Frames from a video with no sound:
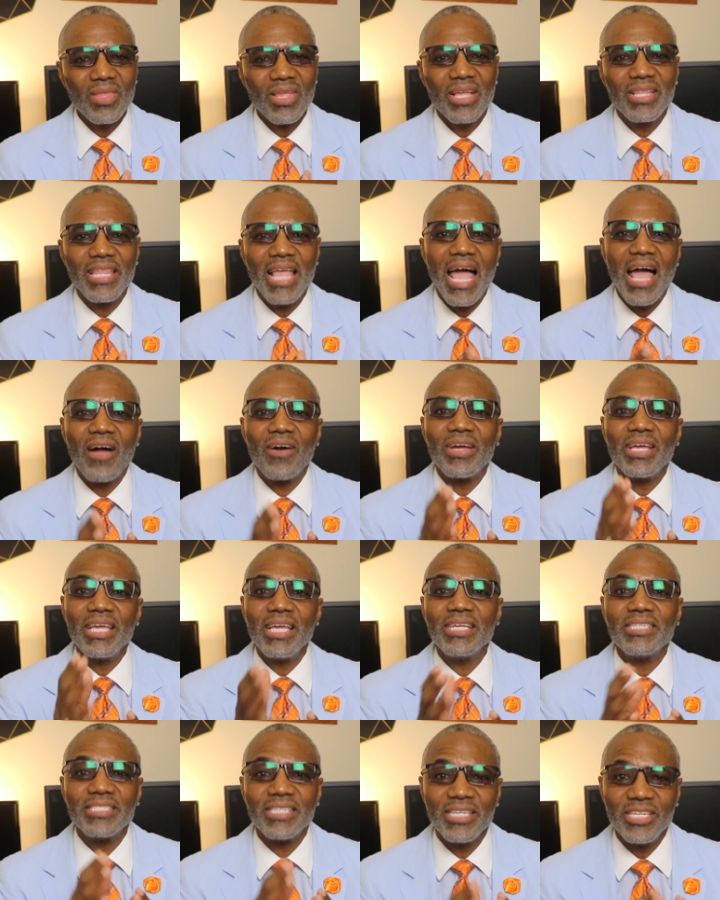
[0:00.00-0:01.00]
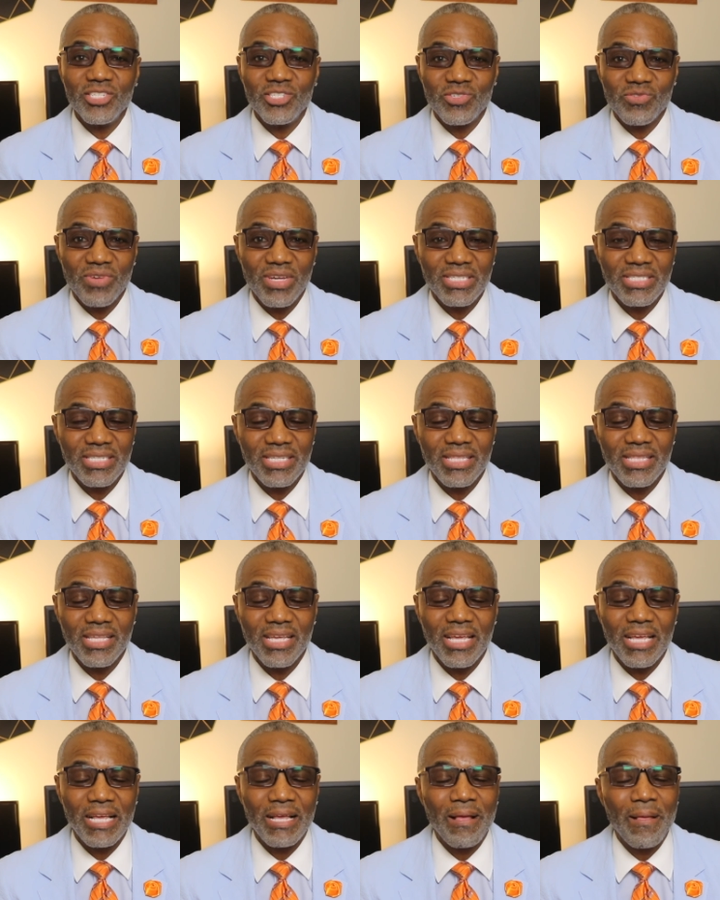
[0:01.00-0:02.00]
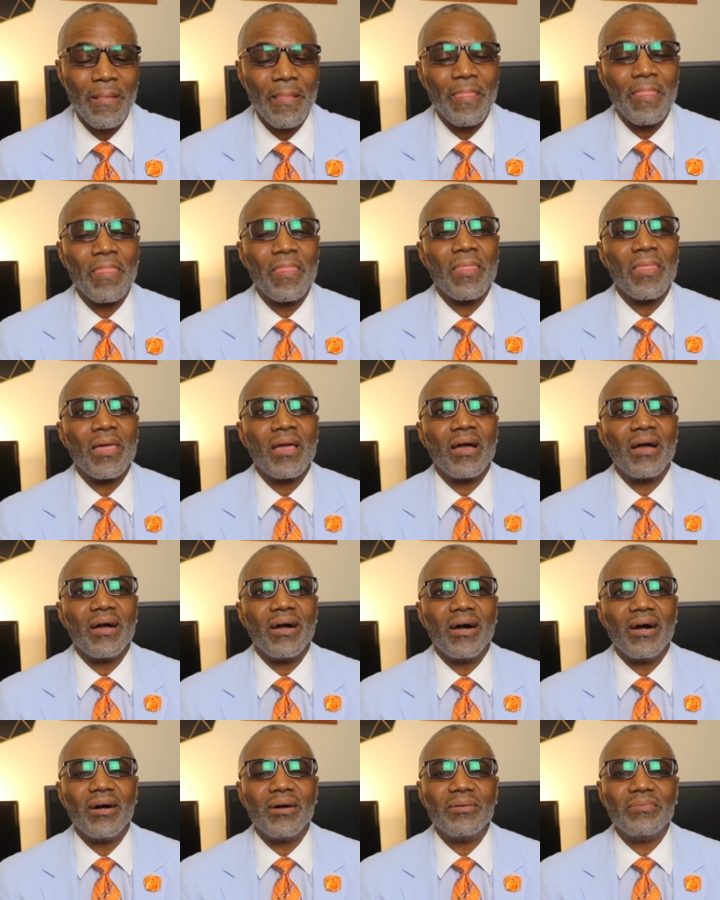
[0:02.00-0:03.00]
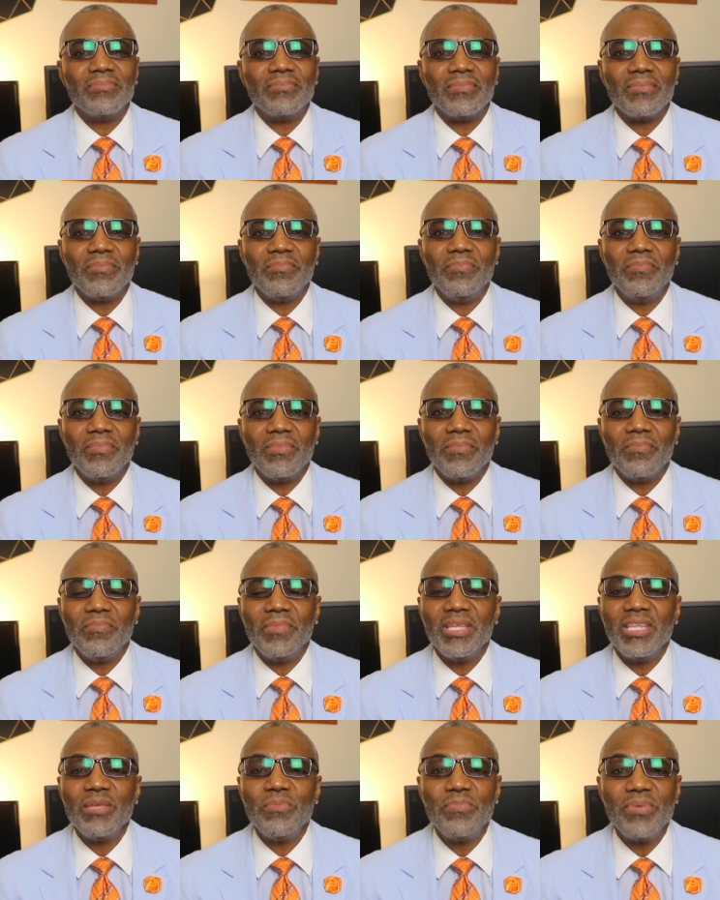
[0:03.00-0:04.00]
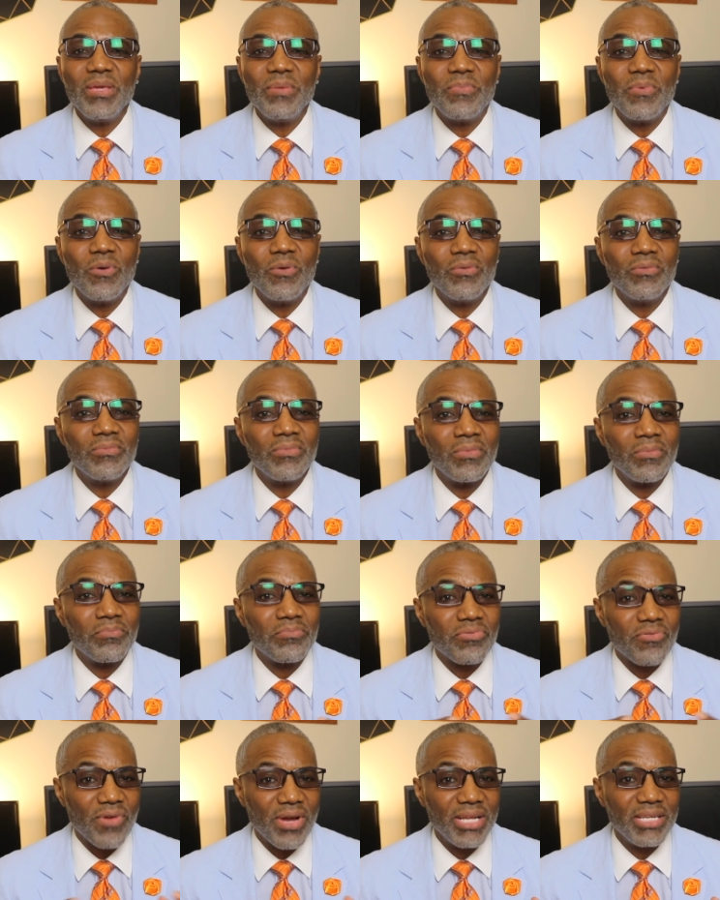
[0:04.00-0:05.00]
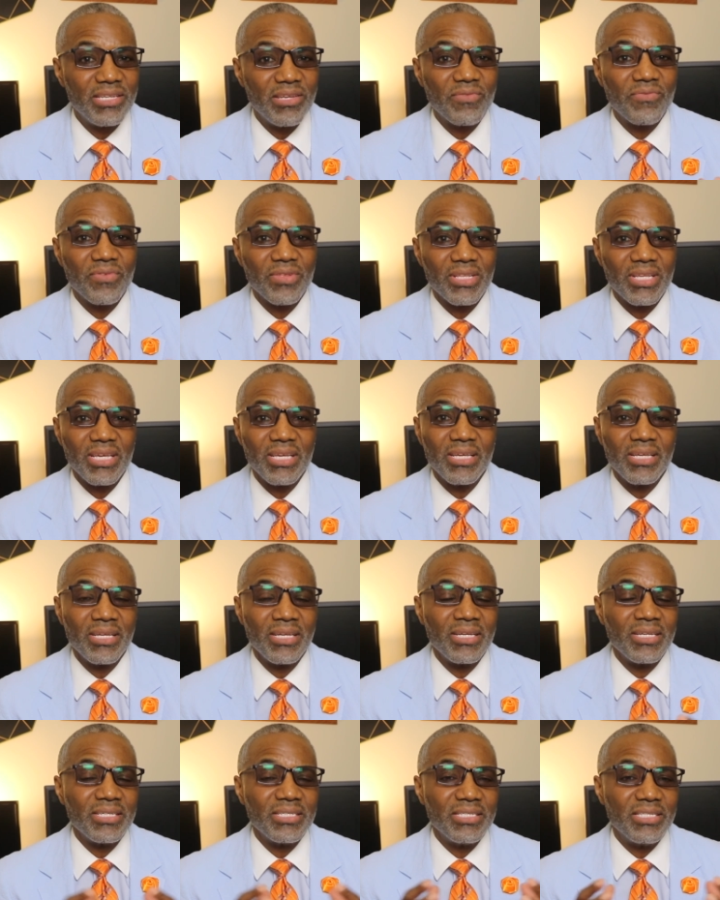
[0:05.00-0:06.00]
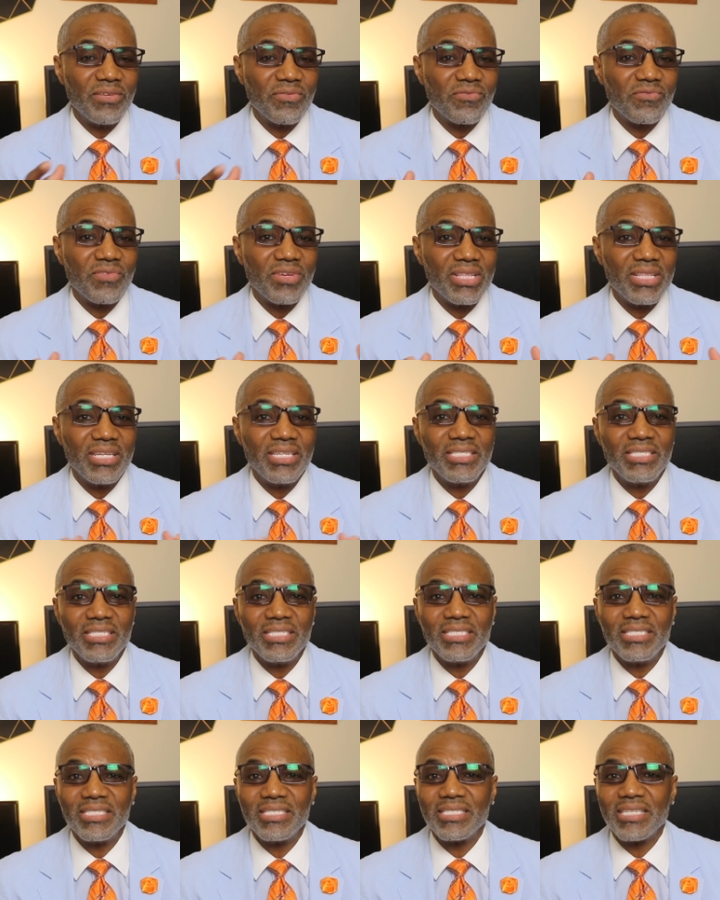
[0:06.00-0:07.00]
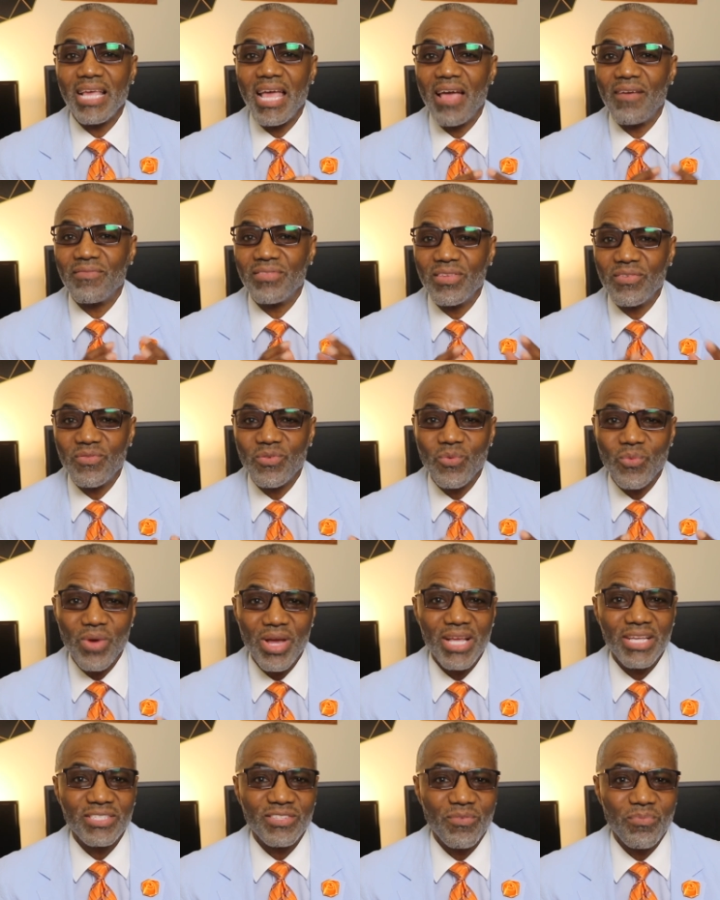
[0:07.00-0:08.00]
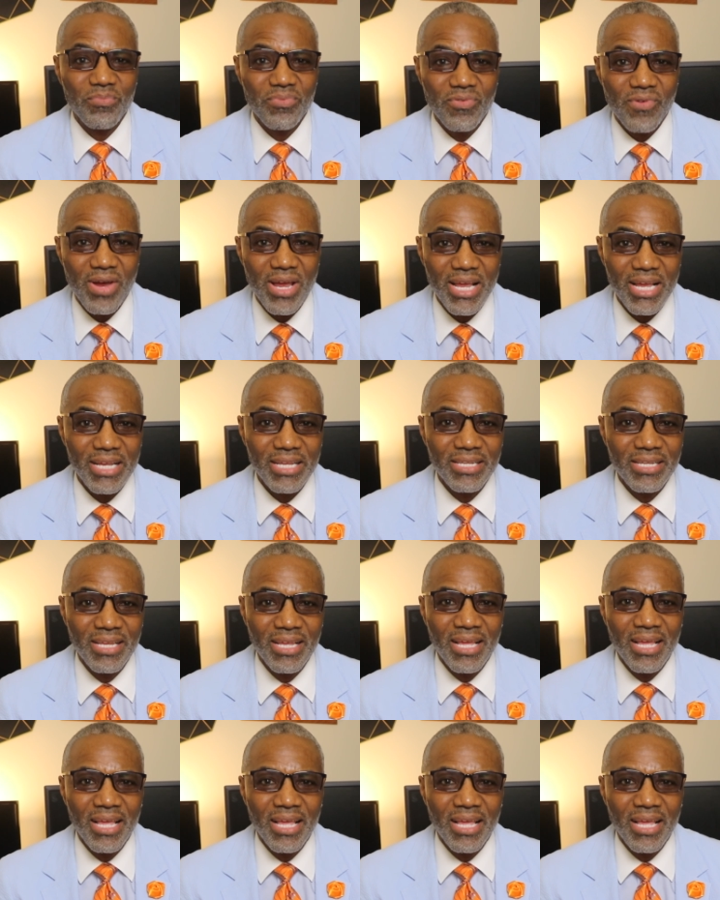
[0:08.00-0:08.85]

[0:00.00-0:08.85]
Now, here's the interesting thing. Um, many people pray differently. Different religions have different ways of praying.